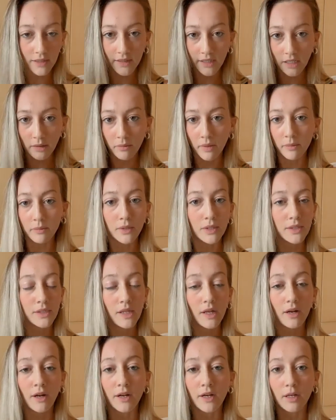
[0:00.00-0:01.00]
Team members
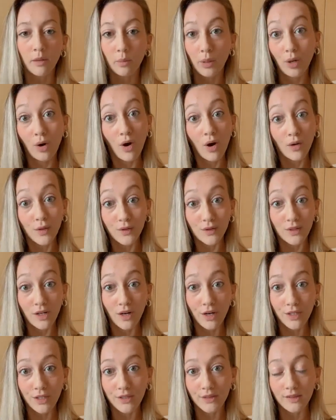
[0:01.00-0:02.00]
that are going to be all
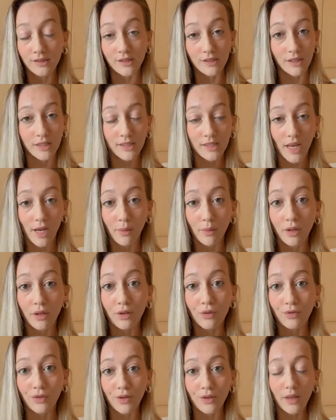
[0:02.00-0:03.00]
stars and are going to stay with
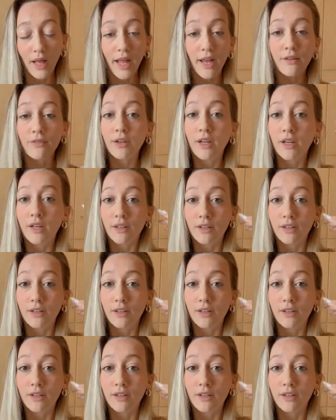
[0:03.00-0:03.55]
you for life.